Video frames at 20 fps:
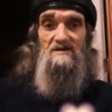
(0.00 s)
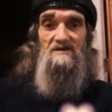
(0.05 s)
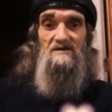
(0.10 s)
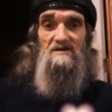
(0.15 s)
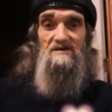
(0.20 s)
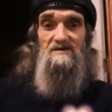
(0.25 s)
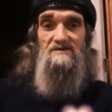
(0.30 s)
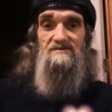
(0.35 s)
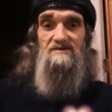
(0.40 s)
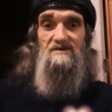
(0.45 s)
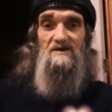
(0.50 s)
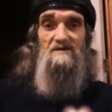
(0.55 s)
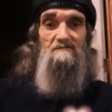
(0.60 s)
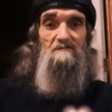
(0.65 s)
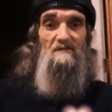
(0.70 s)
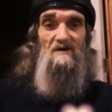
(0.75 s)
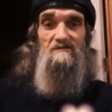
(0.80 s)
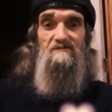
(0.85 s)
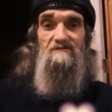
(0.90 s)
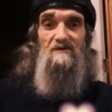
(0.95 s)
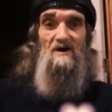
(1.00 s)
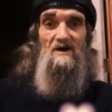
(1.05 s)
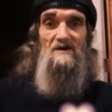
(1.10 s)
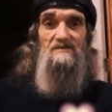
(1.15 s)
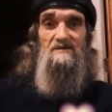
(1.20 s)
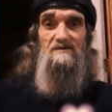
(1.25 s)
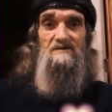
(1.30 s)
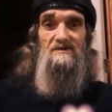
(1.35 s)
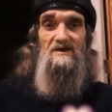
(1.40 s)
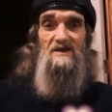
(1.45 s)
And he said, My
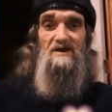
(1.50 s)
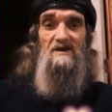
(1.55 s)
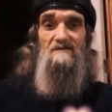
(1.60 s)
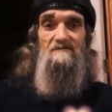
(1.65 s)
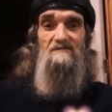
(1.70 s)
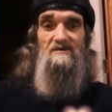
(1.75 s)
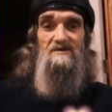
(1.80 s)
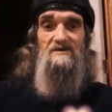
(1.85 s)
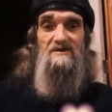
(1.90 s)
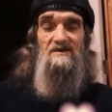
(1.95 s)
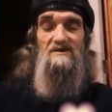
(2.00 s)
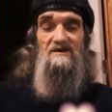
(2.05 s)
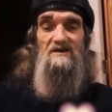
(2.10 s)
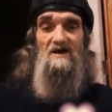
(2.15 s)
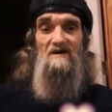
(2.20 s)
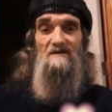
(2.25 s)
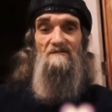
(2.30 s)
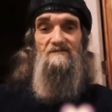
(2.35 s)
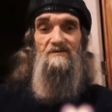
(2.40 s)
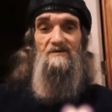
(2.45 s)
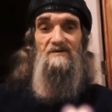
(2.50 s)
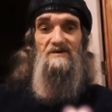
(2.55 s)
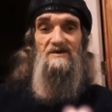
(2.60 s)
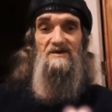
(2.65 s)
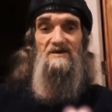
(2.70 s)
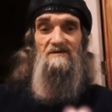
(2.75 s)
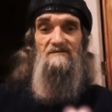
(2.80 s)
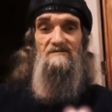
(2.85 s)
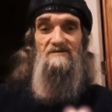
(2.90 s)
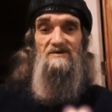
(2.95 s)
Father in heaven cannot
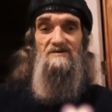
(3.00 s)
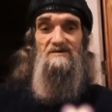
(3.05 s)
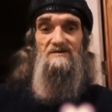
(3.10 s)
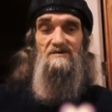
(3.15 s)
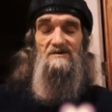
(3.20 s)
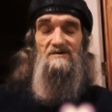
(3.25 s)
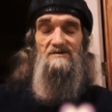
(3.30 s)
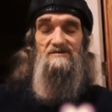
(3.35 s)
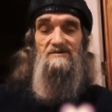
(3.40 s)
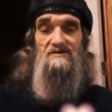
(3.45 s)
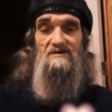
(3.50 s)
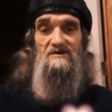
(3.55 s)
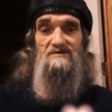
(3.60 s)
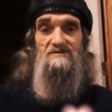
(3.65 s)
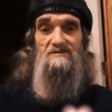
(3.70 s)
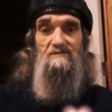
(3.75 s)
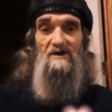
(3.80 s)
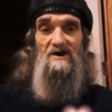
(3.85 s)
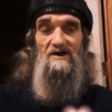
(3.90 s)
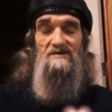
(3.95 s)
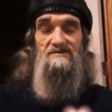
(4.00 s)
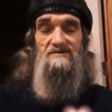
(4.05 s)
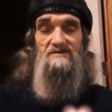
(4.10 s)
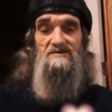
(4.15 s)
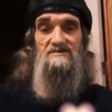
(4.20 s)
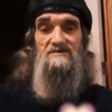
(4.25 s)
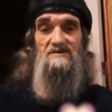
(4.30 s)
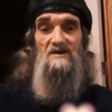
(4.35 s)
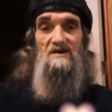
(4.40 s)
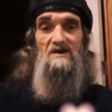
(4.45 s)
forgive you your
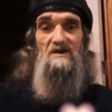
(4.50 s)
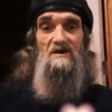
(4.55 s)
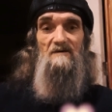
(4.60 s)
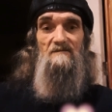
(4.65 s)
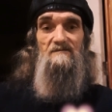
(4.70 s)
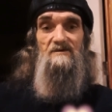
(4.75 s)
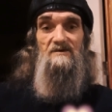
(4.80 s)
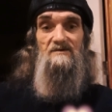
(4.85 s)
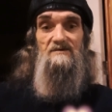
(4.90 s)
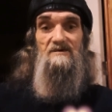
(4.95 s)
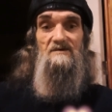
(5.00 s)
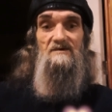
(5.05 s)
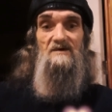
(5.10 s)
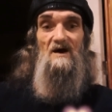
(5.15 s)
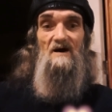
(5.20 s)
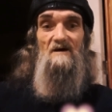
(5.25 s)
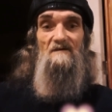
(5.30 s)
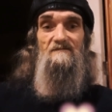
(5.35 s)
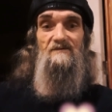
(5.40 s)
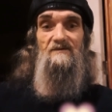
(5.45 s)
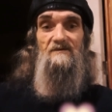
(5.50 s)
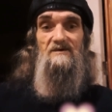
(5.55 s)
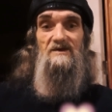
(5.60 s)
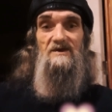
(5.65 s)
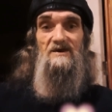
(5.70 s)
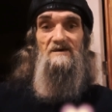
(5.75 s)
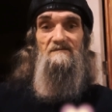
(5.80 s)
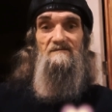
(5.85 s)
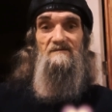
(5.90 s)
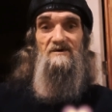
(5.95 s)
trespasses if you do not
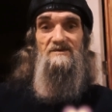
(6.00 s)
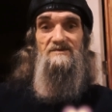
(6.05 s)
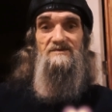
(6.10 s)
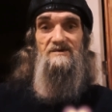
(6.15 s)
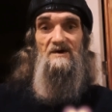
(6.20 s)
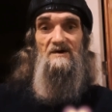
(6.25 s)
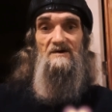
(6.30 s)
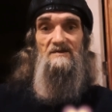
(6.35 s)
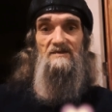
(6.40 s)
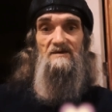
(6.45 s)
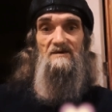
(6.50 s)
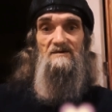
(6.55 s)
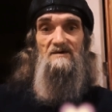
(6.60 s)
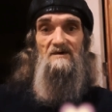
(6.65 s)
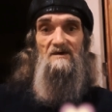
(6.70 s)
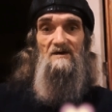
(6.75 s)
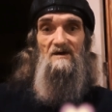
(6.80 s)
forgive each other.